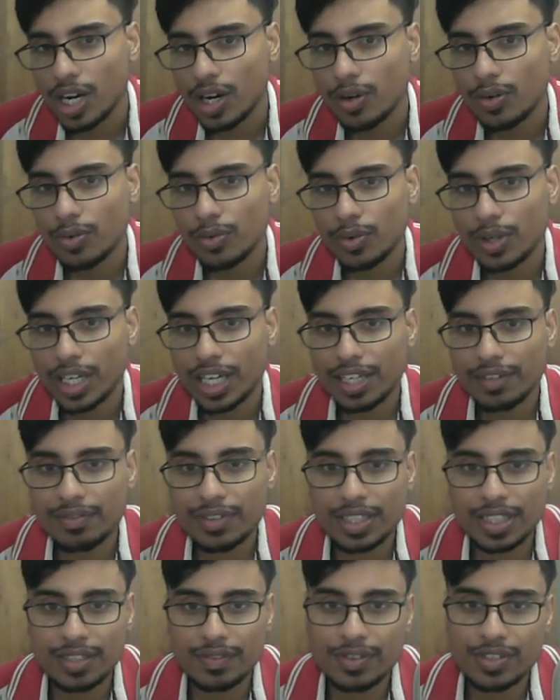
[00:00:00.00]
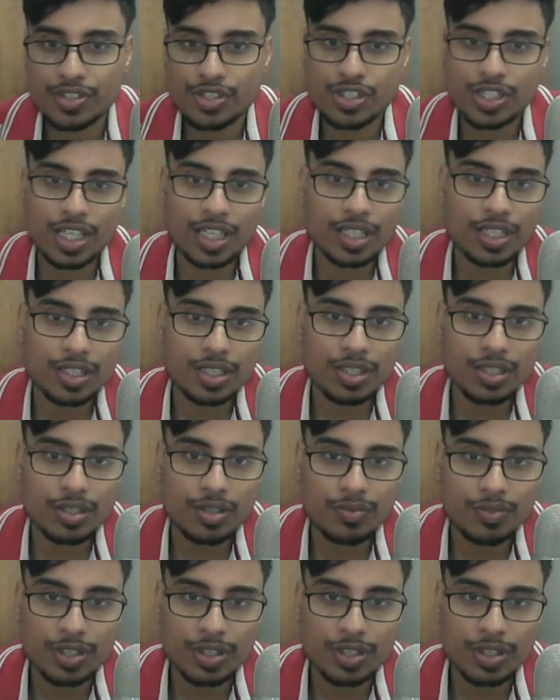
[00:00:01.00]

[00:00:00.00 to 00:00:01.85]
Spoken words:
How can we give a check here?